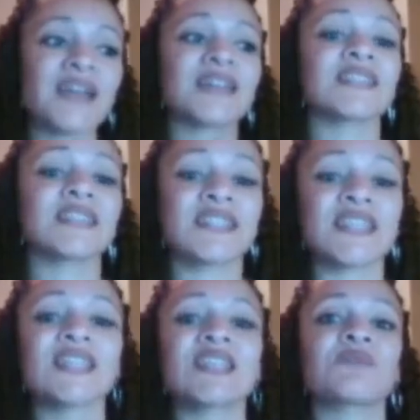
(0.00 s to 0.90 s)
could
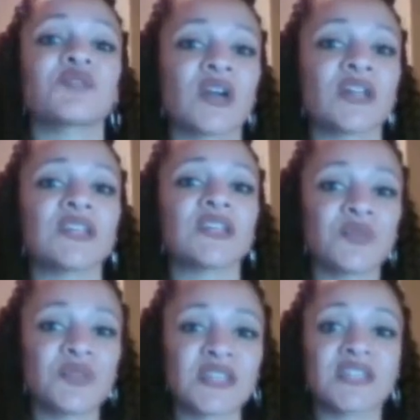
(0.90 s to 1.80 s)
see them trying to
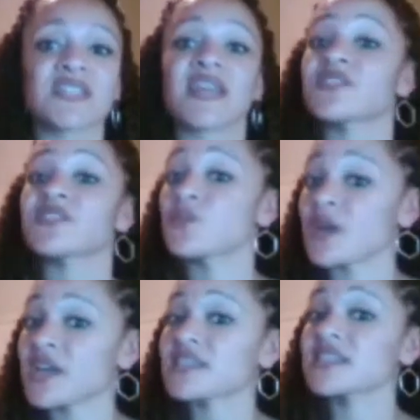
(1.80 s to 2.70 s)
use this as a
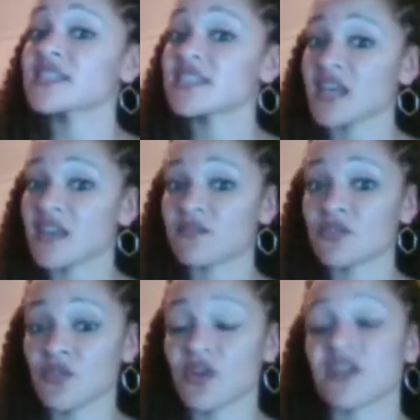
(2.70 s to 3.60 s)
way to save
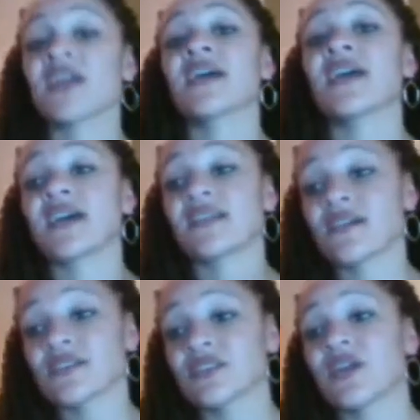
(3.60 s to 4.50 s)
Dorne and
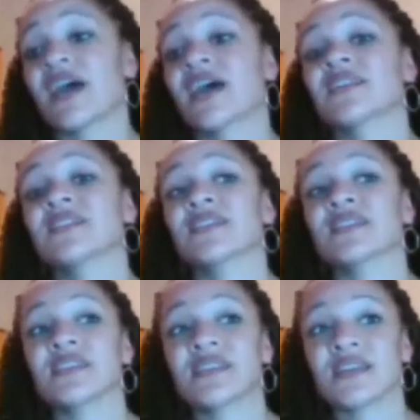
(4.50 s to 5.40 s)
also add
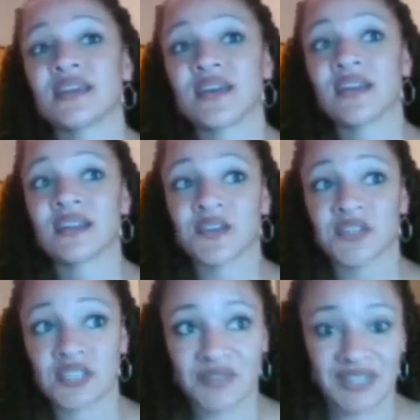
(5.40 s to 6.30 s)

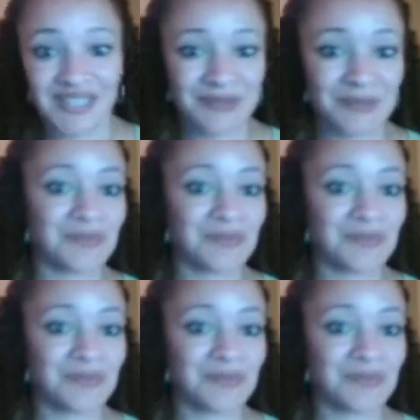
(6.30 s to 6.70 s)
Alaris the Sphinx.